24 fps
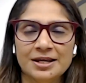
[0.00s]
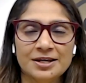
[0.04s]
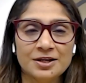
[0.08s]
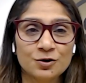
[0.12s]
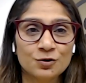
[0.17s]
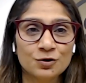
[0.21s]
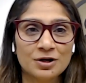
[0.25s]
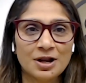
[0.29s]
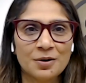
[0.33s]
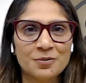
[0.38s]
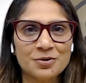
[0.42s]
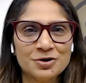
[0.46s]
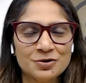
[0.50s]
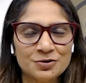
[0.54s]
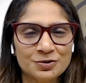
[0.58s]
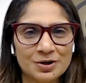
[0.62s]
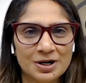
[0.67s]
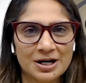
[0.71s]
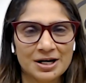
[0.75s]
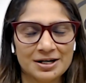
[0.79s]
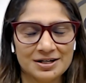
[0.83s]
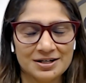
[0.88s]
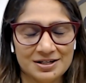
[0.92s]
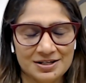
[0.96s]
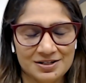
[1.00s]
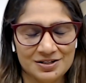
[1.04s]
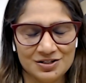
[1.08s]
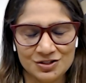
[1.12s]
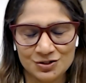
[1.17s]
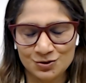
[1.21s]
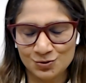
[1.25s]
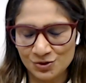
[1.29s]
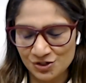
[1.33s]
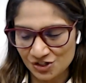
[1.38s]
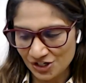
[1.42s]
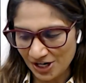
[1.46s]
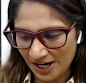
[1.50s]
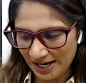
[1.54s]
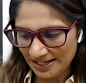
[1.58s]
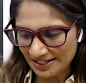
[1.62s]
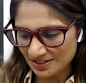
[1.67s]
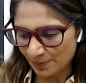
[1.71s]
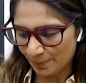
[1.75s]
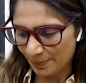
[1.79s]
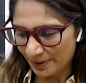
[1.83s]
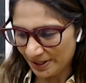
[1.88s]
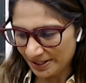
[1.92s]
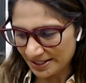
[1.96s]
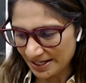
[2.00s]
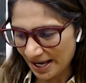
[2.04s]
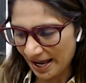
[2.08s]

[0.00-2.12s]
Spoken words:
Nicole, I want to switch gears a bit